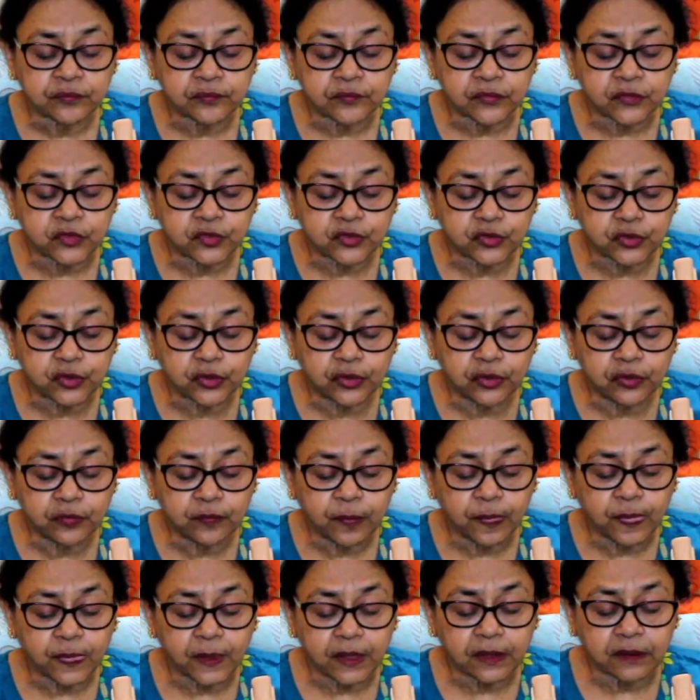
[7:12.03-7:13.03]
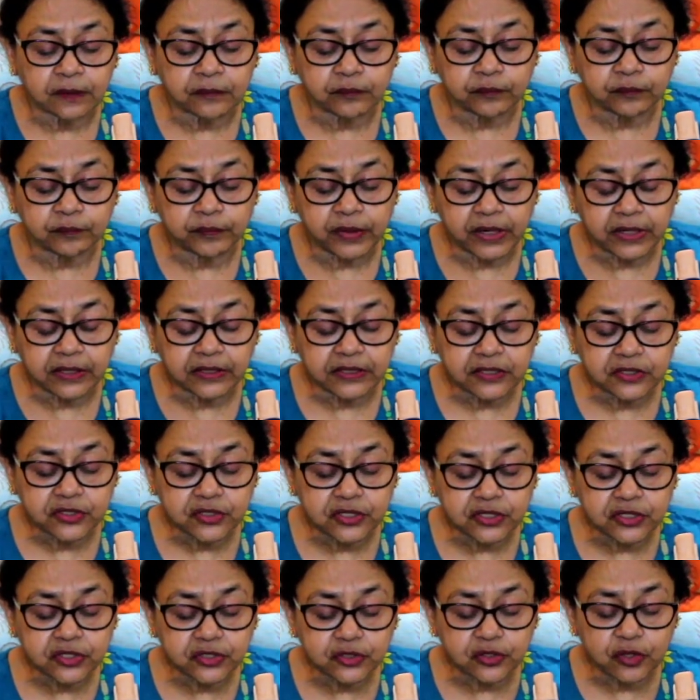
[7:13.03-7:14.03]
So, but this
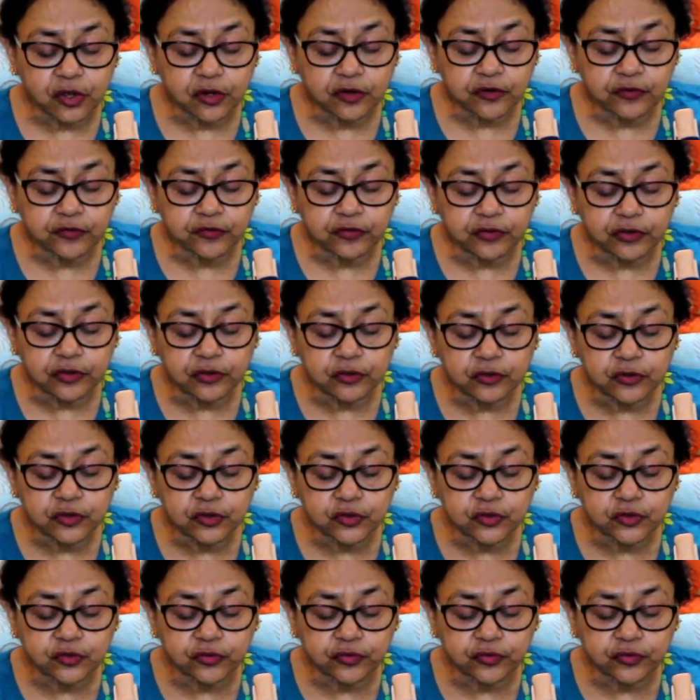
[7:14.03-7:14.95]
is not fused